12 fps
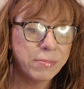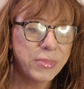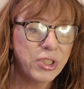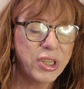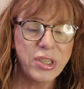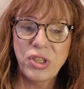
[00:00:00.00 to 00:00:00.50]

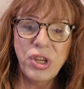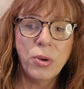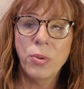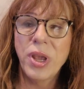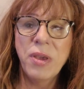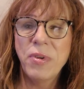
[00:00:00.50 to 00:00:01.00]
Just
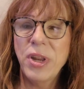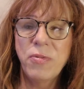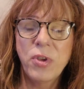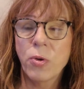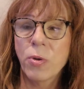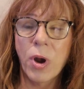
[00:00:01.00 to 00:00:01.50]
do, even
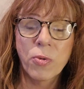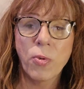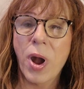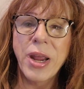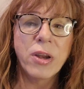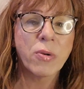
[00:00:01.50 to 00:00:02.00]
if you're a
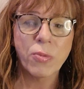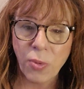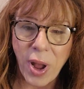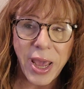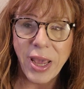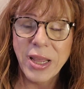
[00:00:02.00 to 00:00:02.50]
writer,
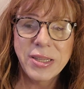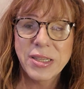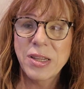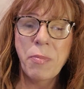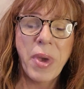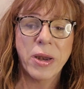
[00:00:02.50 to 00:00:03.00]
write. It
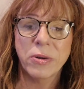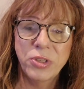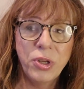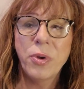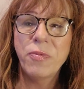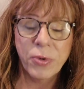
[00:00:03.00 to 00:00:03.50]
doesn't matter.
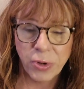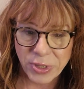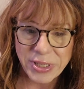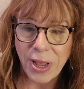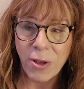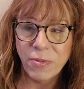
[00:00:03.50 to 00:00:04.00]
Do it for
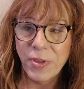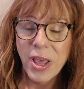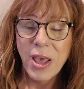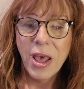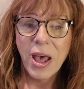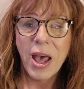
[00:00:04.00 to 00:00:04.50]
yourself.
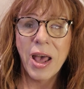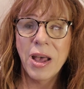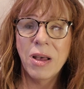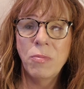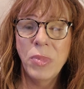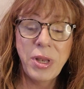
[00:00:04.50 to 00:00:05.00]

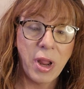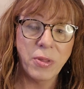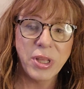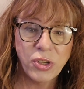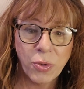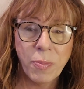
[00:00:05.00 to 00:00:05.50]
Know
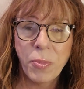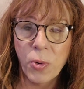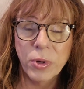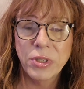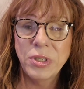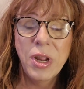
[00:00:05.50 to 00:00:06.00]
that you're
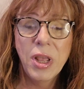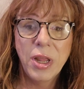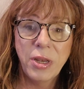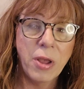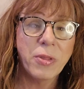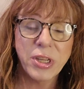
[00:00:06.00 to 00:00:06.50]
important.
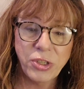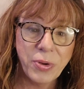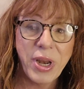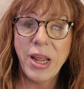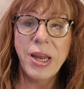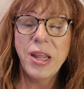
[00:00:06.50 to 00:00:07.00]
Know that you're
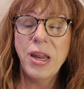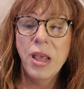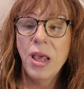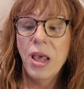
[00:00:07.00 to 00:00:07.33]
needed.